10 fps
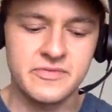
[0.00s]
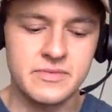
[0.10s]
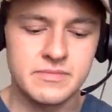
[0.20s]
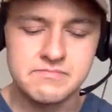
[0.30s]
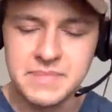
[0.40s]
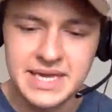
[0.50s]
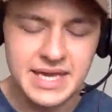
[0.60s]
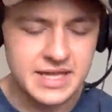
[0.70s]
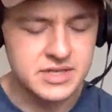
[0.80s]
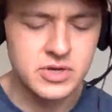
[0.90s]
me
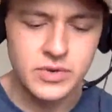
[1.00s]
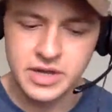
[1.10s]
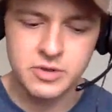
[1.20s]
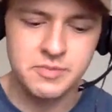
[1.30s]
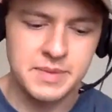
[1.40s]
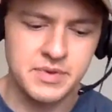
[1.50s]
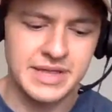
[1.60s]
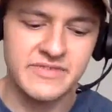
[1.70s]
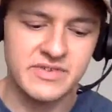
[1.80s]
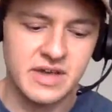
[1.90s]
and you and other people could
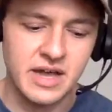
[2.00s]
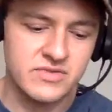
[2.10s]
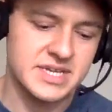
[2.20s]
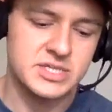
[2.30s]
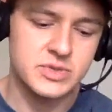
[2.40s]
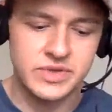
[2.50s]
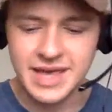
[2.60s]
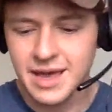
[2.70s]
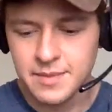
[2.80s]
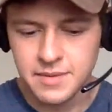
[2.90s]
have a conversation with
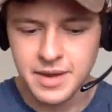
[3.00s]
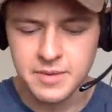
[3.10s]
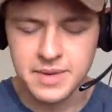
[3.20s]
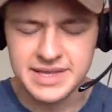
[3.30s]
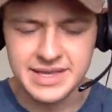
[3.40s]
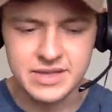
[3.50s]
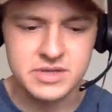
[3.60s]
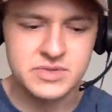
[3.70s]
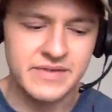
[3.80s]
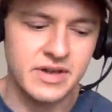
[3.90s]
them about money, and
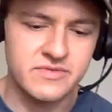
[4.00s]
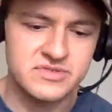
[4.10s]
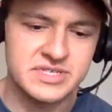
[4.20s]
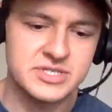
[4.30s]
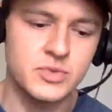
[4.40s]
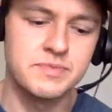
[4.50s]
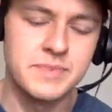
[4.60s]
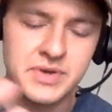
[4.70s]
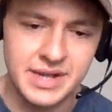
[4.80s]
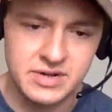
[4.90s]
also have a conversation with
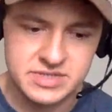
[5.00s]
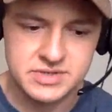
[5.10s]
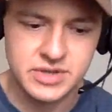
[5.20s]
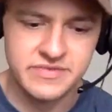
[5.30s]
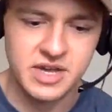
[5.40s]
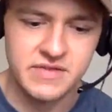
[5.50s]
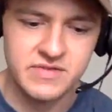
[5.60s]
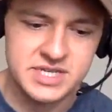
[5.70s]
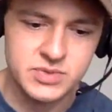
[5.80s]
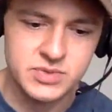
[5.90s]
millionaires, and also have a
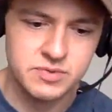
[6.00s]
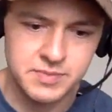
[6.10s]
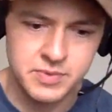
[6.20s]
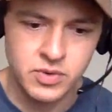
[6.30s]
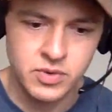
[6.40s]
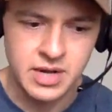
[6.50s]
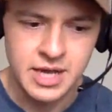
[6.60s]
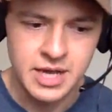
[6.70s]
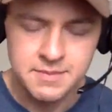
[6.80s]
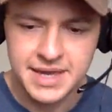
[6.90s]
conversation with people who are
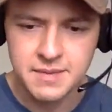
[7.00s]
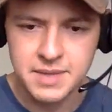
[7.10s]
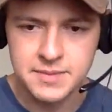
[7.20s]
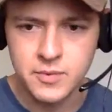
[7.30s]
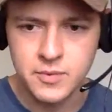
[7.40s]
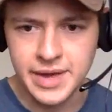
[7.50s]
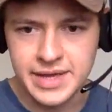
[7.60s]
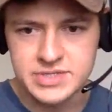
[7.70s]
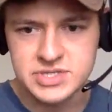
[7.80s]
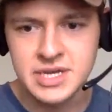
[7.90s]
making minimum
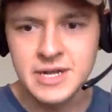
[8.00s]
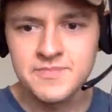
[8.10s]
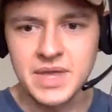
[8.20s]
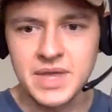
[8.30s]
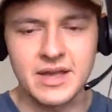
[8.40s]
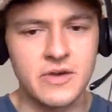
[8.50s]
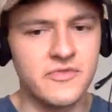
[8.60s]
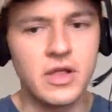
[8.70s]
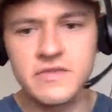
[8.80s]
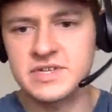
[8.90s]
wage, and like if
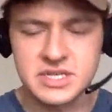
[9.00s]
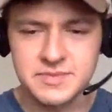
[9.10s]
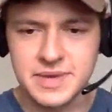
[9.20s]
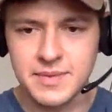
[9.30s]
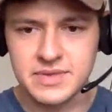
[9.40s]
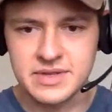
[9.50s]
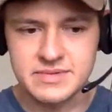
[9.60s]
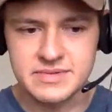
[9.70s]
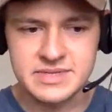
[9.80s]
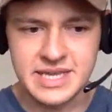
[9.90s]
all of us could be able to
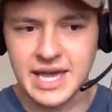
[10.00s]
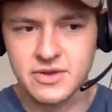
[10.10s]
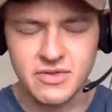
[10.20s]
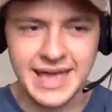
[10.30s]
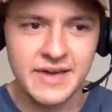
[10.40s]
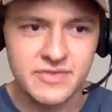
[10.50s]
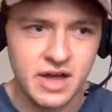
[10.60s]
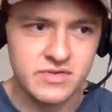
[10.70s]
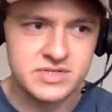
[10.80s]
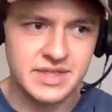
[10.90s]
together like have
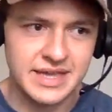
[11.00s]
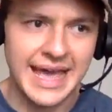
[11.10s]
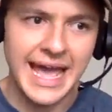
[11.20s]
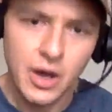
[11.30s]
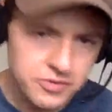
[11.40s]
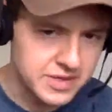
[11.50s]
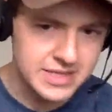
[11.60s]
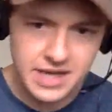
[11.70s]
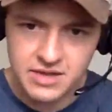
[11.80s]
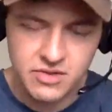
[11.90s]
like a healthy
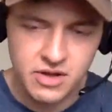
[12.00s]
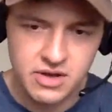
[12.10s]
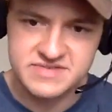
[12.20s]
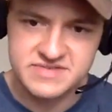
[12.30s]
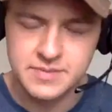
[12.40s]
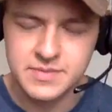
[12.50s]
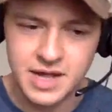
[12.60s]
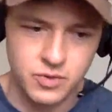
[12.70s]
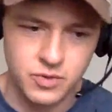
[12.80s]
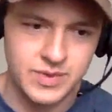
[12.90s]
dialogue of some
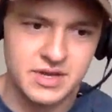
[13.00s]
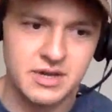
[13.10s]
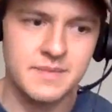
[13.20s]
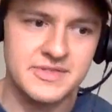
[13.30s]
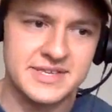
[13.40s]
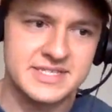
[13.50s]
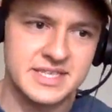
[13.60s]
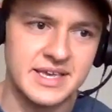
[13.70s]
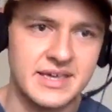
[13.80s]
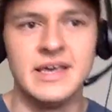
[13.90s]
kind where we talk about this
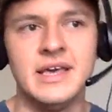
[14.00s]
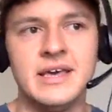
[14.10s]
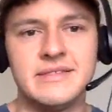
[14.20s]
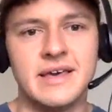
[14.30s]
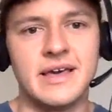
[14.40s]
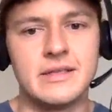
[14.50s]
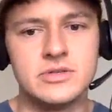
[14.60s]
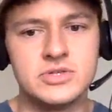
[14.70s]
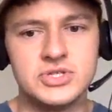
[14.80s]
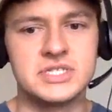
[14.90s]
thing that
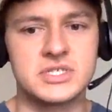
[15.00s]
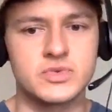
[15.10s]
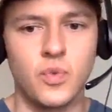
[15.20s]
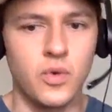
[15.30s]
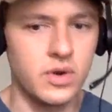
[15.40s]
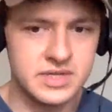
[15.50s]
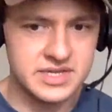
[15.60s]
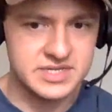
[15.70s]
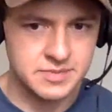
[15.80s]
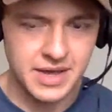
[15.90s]
Jesus warned
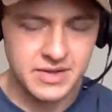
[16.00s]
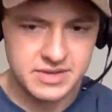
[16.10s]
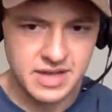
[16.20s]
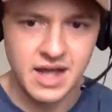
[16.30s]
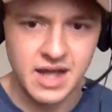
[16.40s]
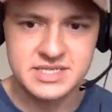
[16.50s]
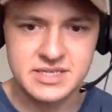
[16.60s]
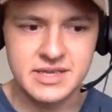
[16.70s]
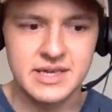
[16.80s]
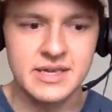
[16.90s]
us about
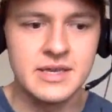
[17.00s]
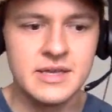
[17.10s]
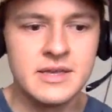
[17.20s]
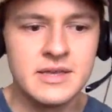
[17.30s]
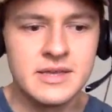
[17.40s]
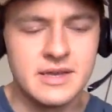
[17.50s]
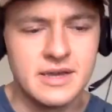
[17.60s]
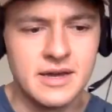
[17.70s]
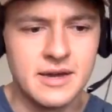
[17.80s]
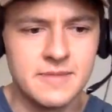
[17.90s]
constantly.
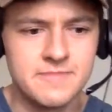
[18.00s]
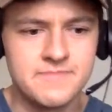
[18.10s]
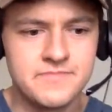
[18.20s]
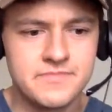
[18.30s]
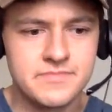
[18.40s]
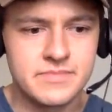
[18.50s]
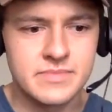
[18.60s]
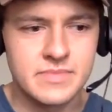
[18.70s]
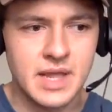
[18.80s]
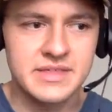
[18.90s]
Um,
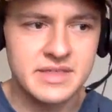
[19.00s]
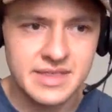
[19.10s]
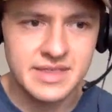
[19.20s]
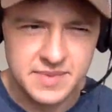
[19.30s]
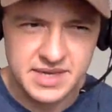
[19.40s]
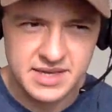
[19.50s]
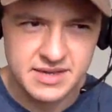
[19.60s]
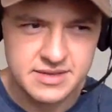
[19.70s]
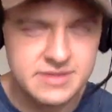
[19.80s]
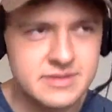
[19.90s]
I think that that'd be
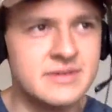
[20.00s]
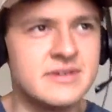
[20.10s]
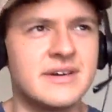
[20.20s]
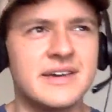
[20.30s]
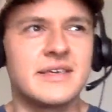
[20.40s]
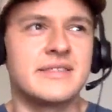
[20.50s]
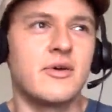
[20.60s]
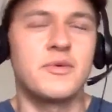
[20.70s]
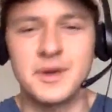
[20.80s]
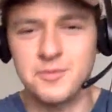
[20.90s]
I think that that
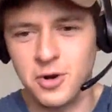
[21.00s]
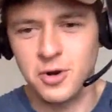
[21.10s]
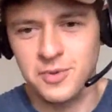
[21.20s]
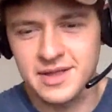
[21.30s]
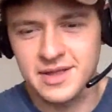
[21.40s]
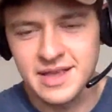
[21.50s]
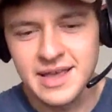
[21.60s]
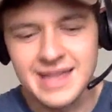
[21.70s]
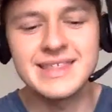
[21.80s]
would be appropriate. And I think